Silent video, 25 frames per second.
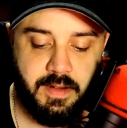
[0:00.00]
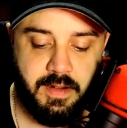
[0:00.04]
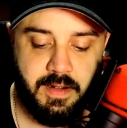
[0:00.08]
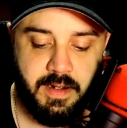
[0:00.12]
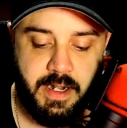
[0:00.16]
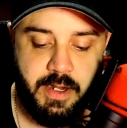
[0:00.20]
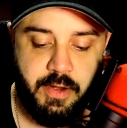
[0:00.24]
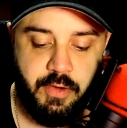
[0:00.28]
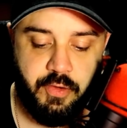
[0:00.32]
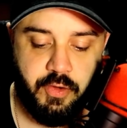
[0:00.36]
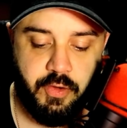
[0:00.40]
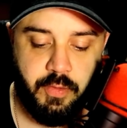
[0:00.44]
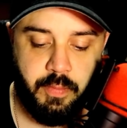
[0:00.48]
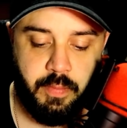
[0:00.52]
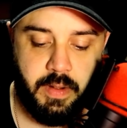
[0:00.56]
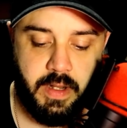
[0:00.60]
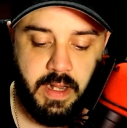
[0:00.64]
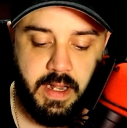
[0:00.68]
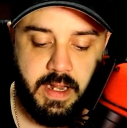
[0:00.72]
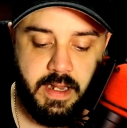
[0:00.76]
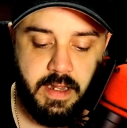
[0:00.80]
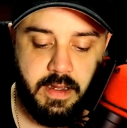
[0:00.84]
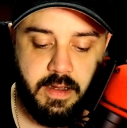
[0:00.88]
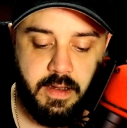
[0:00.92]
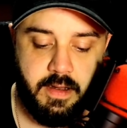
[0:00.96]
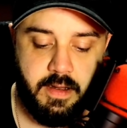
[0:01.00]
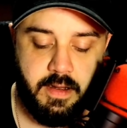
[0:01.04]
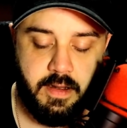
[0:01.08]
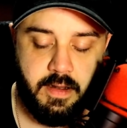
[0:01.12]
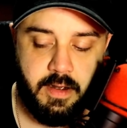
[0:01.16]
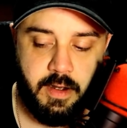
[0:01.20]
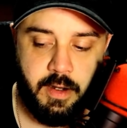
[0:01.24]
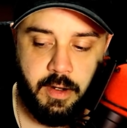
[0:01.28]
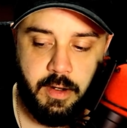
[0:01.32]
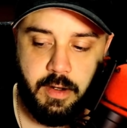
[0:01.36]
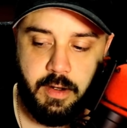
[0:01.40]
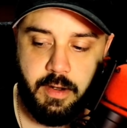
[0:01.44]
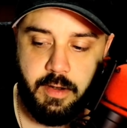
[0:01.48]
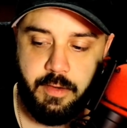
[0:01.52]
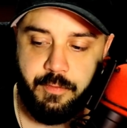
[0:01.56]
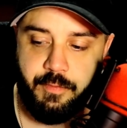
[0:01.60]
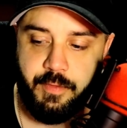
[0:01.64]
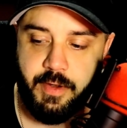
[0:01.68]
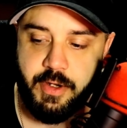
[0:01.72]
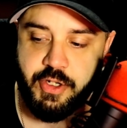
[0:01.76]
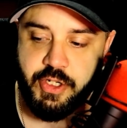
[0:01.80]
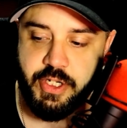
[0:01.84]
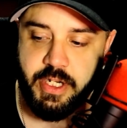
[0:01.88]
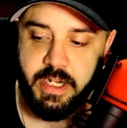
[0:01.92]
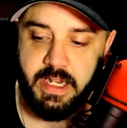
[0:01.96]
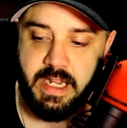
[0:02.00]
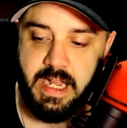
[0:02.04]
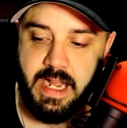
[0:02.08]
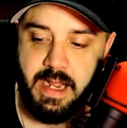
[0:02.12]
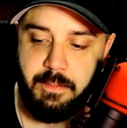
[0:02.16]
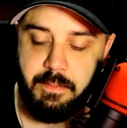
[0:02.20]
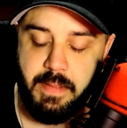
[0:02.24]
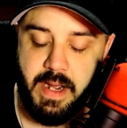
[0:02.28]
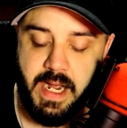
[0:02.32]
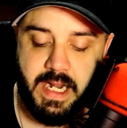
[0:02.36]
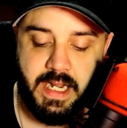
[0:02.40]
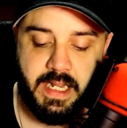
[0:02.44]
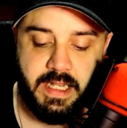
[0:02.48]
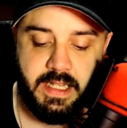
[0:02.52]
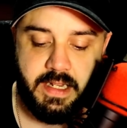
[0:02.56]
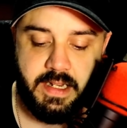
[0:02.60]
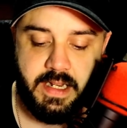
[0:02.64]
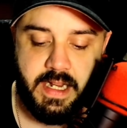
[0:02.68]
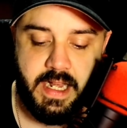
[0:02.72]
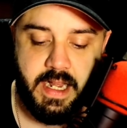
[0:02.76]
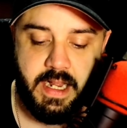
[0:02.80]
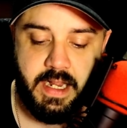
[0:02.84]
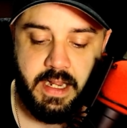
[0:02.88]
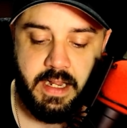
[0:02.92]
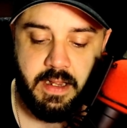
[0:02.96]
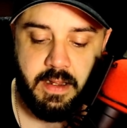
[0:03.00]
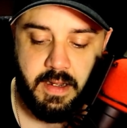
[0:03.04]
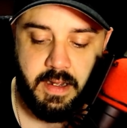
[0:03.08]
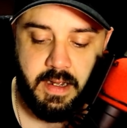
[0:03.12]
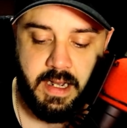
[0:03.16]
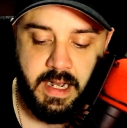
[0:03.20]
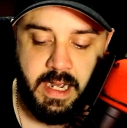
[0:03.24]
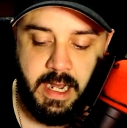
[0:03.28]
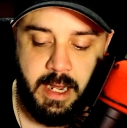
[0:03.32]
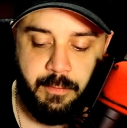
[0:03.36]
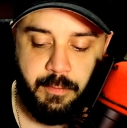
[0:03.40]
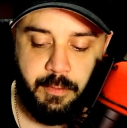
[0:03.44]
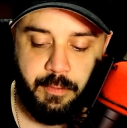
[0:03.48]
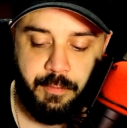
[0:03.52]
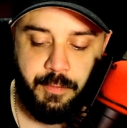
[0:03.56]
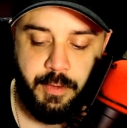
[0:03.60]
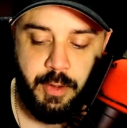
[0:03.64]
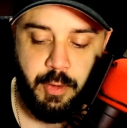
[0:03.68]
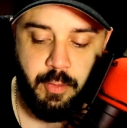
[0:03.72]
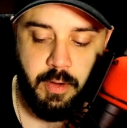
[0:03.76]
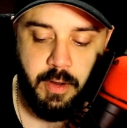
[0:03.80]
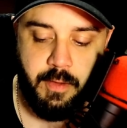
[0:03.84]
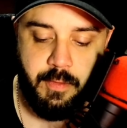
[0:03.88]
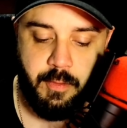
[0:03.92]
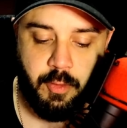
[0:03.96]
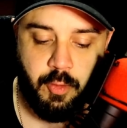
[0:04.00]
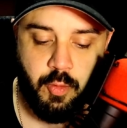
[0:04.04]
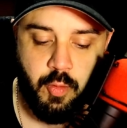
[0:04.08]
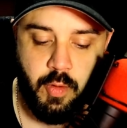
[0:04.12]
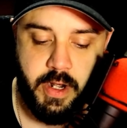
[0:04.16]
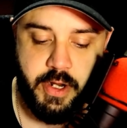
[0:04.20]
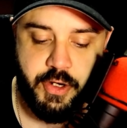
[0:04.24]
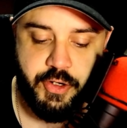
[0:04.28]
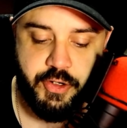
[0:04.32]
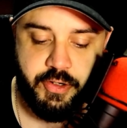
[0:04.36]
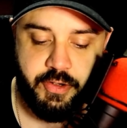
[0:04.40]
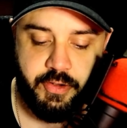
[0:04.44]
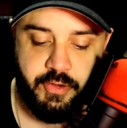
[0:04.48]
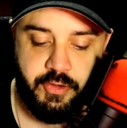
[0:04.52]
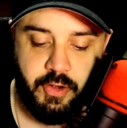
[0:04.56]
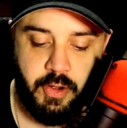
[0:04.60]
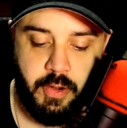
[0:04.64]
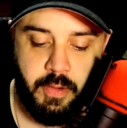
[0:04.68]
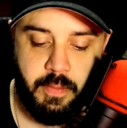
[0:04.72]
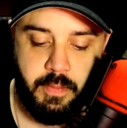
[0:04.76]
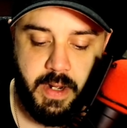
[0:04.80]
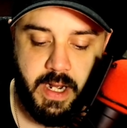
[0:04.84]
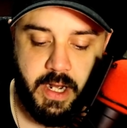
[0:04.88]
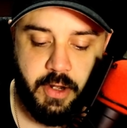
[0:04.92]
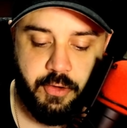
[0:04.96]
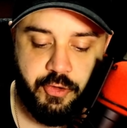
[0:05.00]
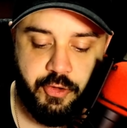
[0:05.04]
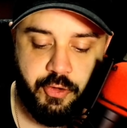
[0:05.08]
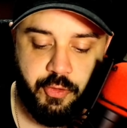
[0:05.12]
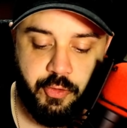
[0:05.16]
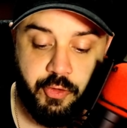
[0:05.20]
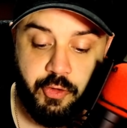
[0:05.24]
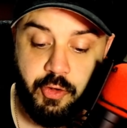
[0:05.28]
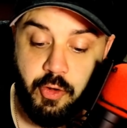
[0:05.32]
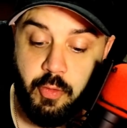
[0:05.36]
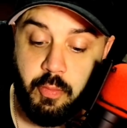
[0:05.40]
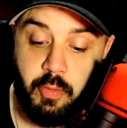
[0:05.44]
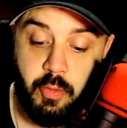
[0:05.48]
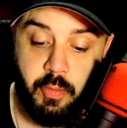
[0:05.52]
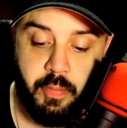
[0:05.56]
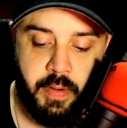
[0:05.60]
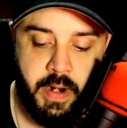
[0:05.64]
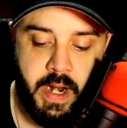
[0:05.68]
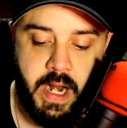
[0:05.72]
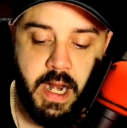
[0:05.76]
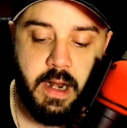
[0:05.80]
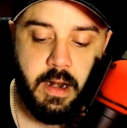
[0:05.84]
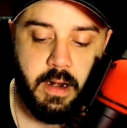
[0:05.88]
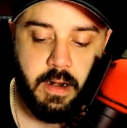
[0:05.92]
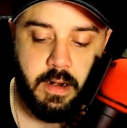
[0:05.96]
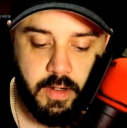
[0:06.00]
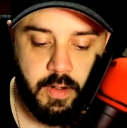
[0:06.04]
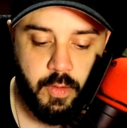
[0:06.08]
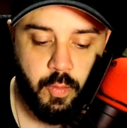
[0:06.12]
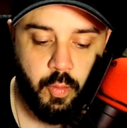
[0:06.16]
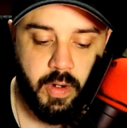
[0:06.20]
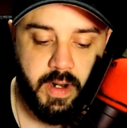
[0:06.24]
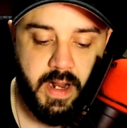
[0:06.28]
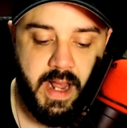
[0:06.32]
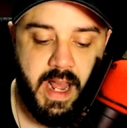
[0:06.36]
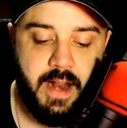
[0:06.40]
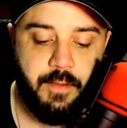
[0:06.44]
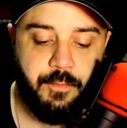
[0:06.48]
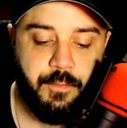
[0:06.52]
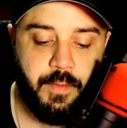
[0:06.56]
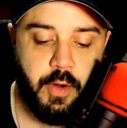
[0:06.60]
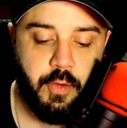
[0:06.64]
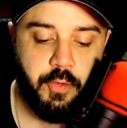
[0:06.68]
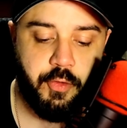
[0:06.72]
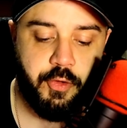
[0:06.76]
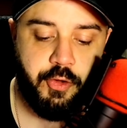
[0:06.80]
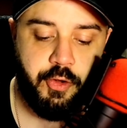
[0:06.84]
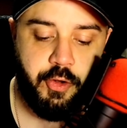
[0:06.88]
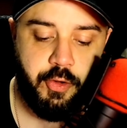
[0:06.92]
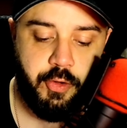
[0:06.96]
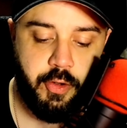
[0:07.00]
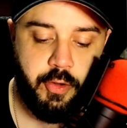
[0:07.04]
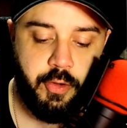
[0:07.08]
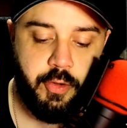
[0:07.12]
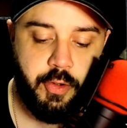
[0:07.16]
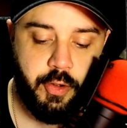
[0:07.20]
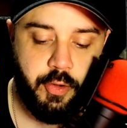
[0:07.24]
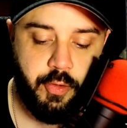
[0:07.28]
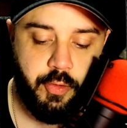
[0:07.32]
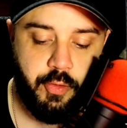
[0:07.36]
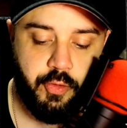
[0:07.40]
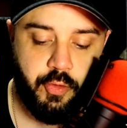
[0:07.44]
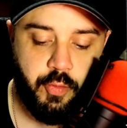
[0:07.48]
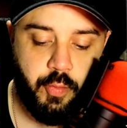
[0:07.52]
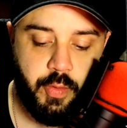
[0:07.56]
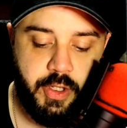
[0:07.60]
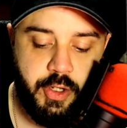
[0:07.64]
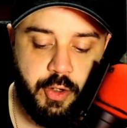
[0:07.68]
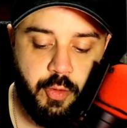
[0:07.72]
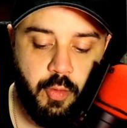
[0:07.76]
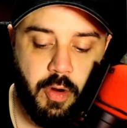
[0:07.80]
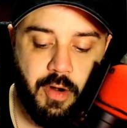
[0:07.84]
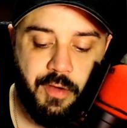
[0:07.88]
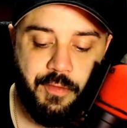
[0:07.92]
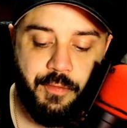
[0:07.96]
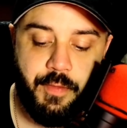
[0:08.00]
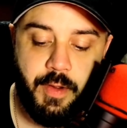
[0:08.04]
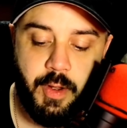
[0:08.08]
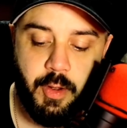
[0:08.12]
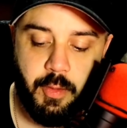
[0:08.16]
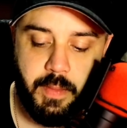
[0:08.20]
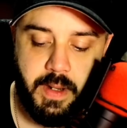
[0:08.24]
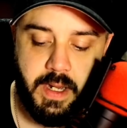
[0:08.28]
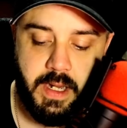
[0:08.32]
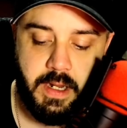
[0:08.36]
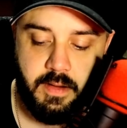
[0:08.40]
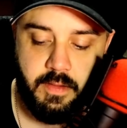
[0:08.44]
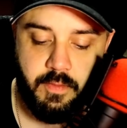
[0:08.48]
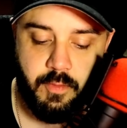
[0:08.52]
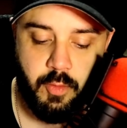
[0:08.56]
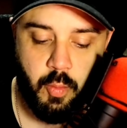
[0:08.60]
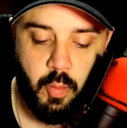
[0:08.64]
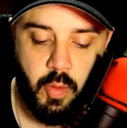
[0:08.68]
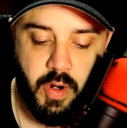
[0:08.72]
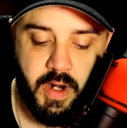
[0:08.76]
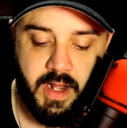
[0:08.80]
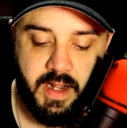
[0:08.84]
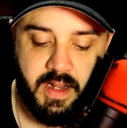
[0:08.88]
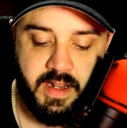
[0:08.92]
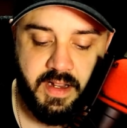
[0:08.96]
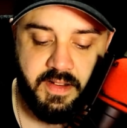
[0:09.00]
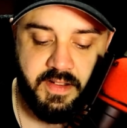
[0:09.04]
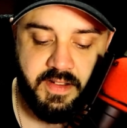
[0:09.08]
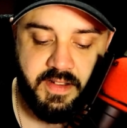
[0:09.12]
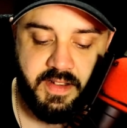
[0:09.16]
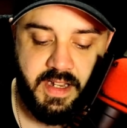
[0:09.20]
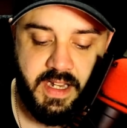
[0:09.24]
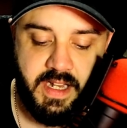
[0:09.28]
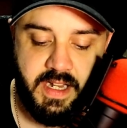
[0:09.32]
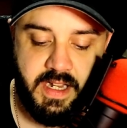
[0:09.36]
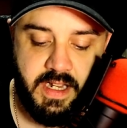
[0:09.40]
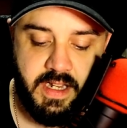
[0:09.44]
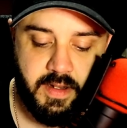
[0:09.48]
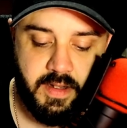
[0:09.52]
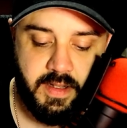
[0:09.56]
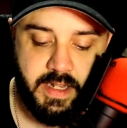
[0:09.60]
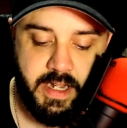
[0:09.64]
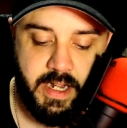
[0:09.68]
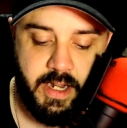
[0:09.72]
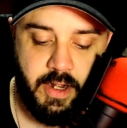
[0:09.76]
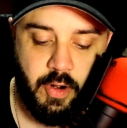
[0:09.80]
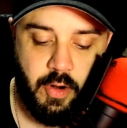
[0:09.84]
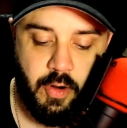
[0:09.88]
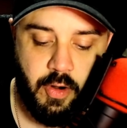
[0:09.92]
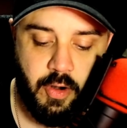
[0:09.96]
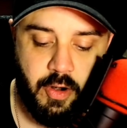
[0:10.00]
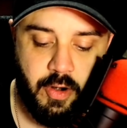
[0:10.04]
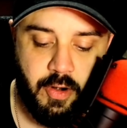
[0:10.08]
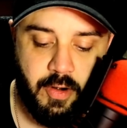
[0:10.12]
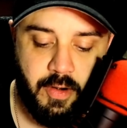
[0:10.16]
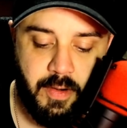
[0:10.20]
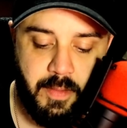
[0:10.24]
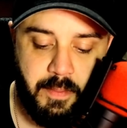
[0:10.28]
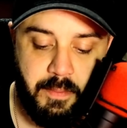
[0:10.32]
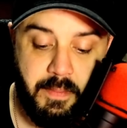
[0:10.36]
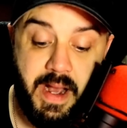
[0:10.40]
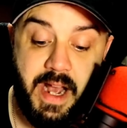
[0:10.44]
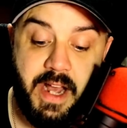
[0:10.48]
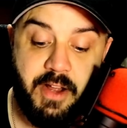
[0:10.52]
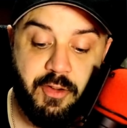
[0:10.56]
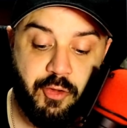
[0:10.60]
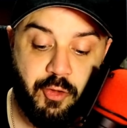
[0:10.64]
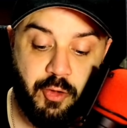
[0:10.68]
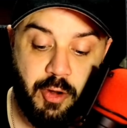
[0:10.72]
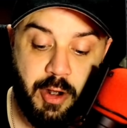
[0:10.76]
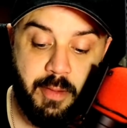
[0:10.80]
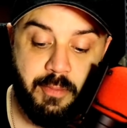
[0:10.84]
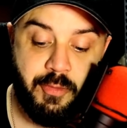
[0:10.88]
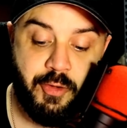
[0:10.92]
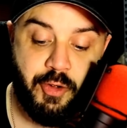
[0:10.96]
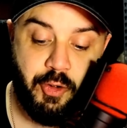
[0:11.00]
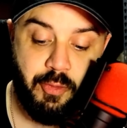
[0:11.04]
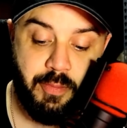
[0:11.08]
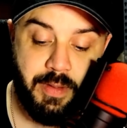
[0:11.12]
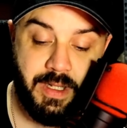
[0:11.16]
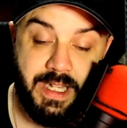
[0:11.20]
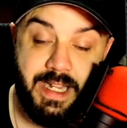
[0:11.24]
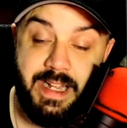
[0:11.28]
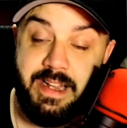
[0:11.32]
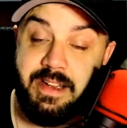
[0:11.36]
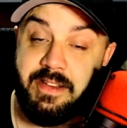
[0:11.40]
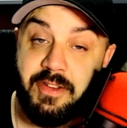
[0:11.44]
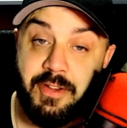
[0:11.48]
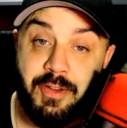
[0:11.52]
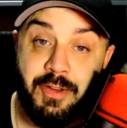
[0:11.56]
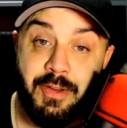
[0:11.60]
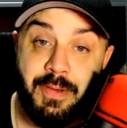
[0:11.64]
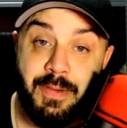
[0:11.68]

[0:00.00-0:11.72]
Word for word: I used to play a, uh, a fishing game back in the day. I have a few other questions about you, so prepare. What headphones do you use when you are filming? From what I can see, they are Mass Drop Jubilees.